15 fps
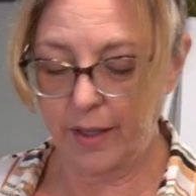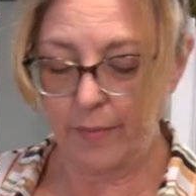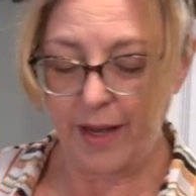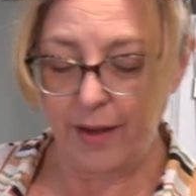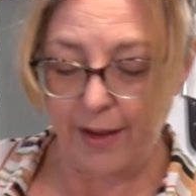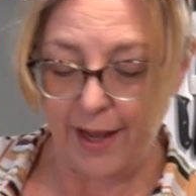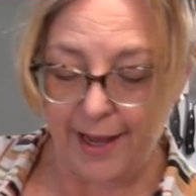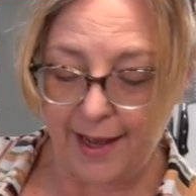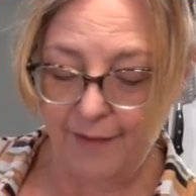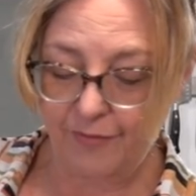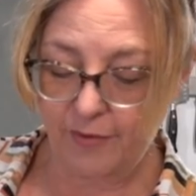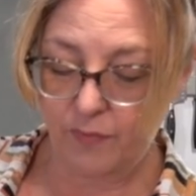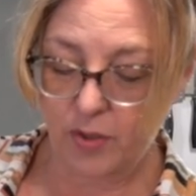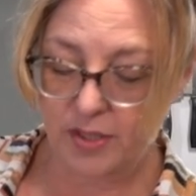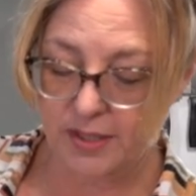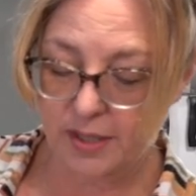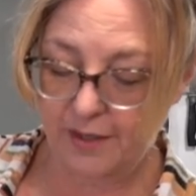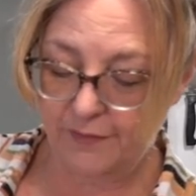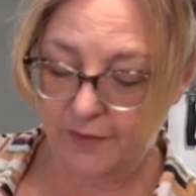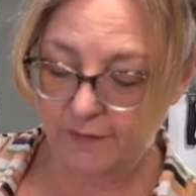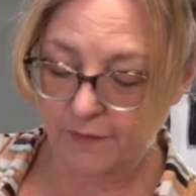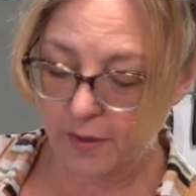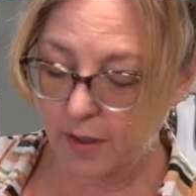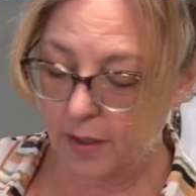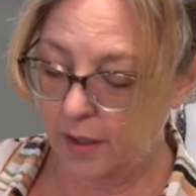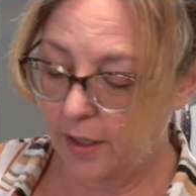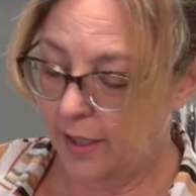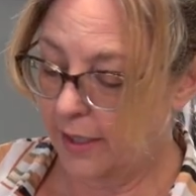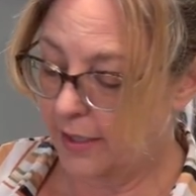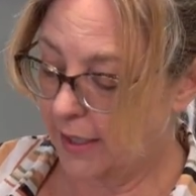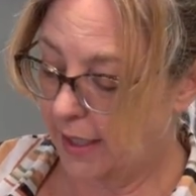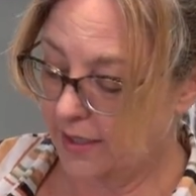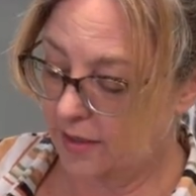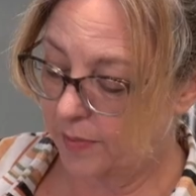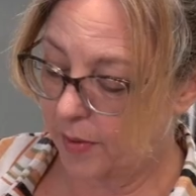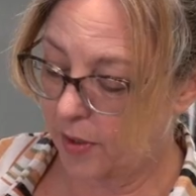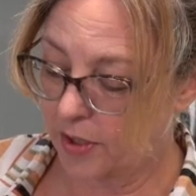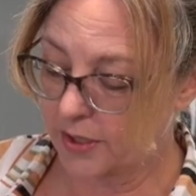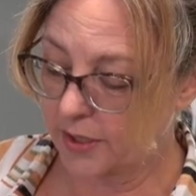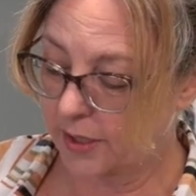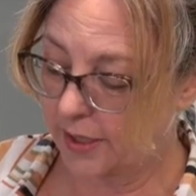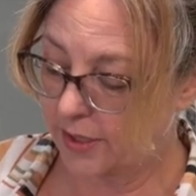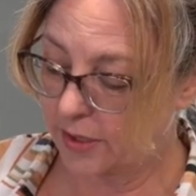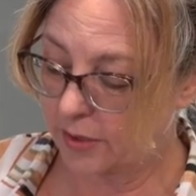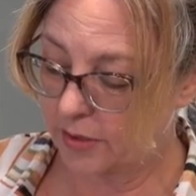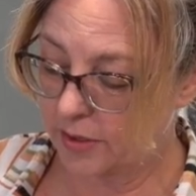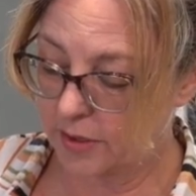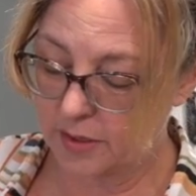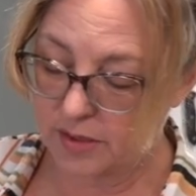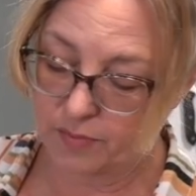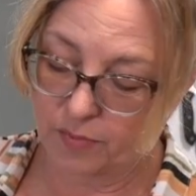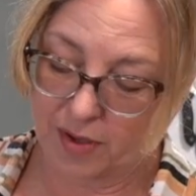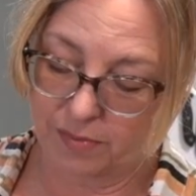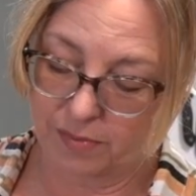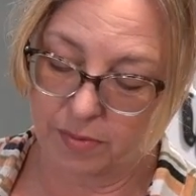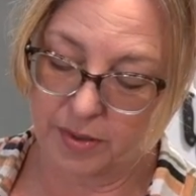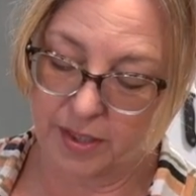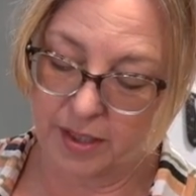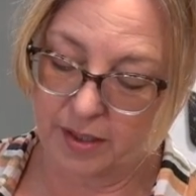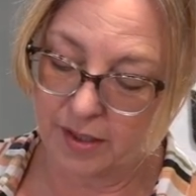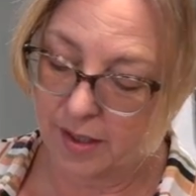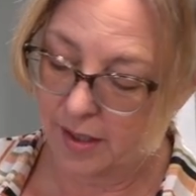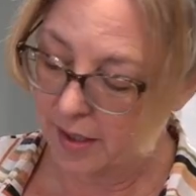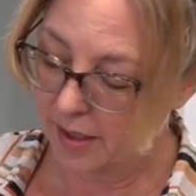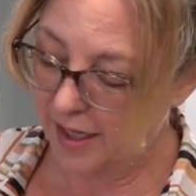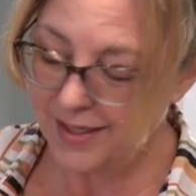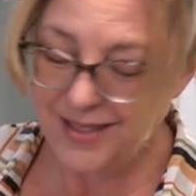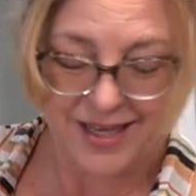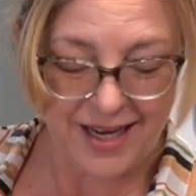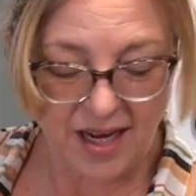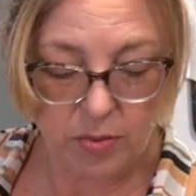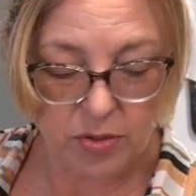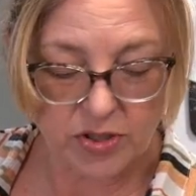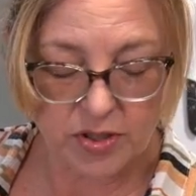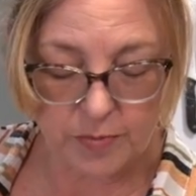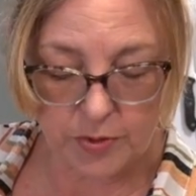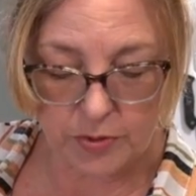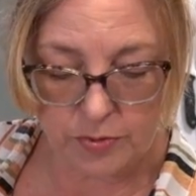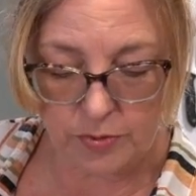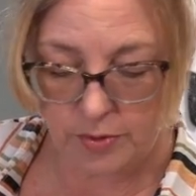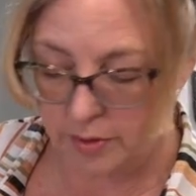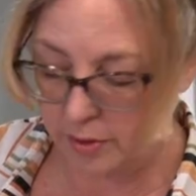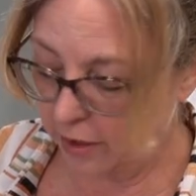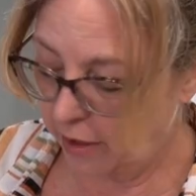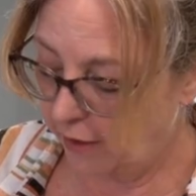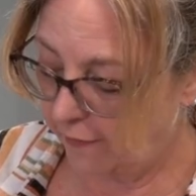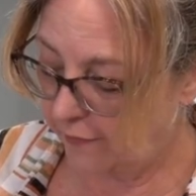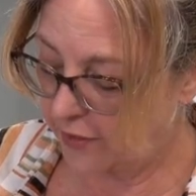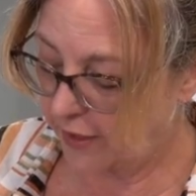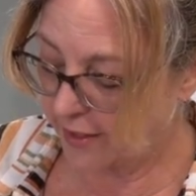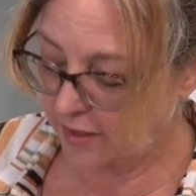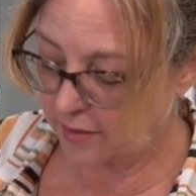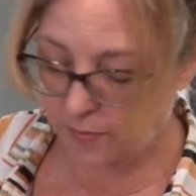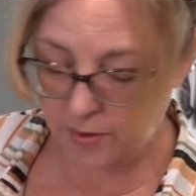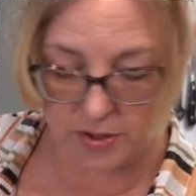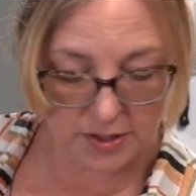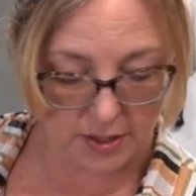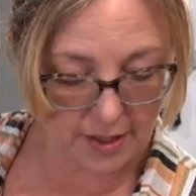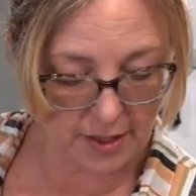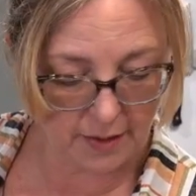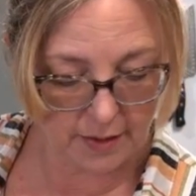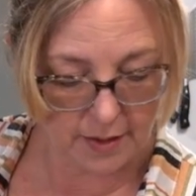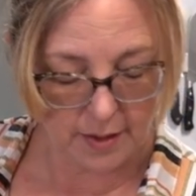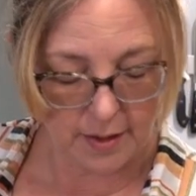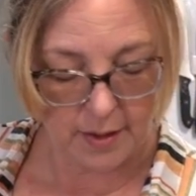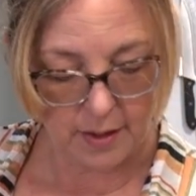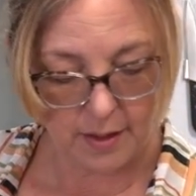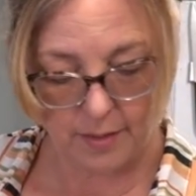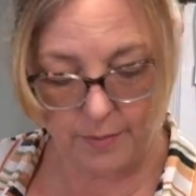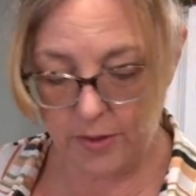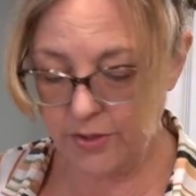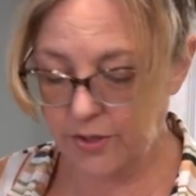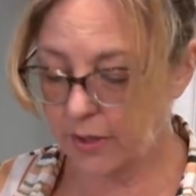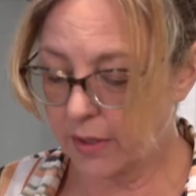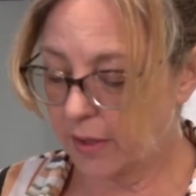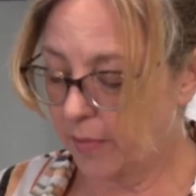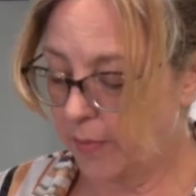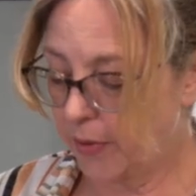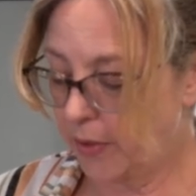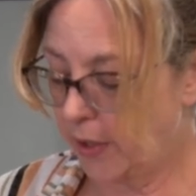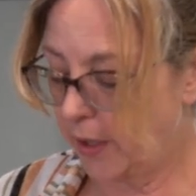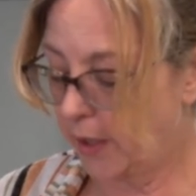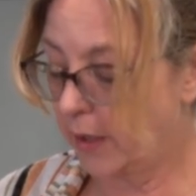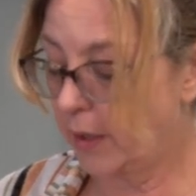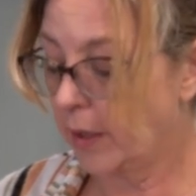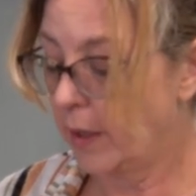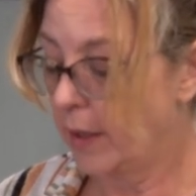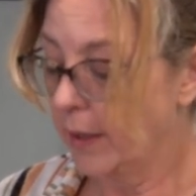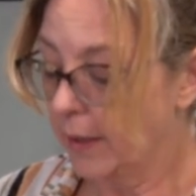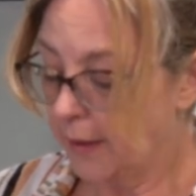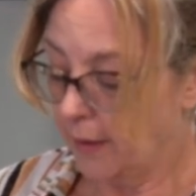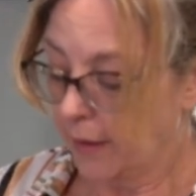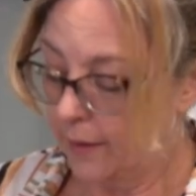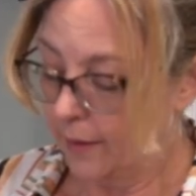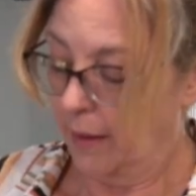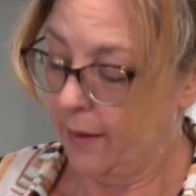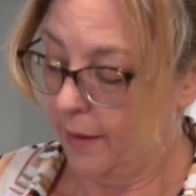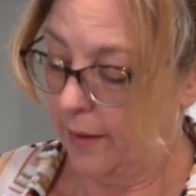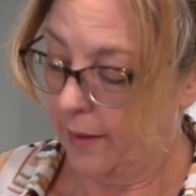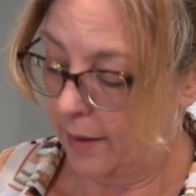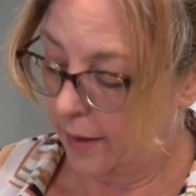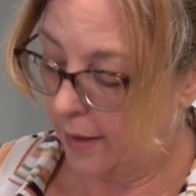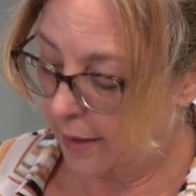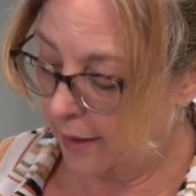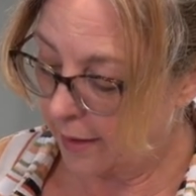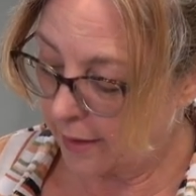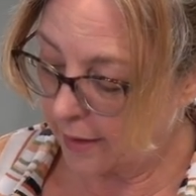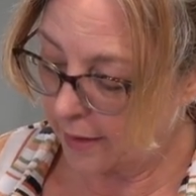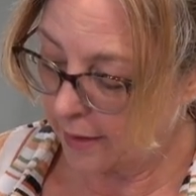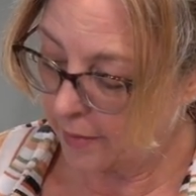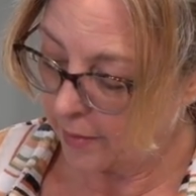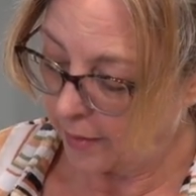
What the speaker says: about half of what's left of our diced parsley. So this is probably a tablespoon of diced parsley. I'm also going to put in, I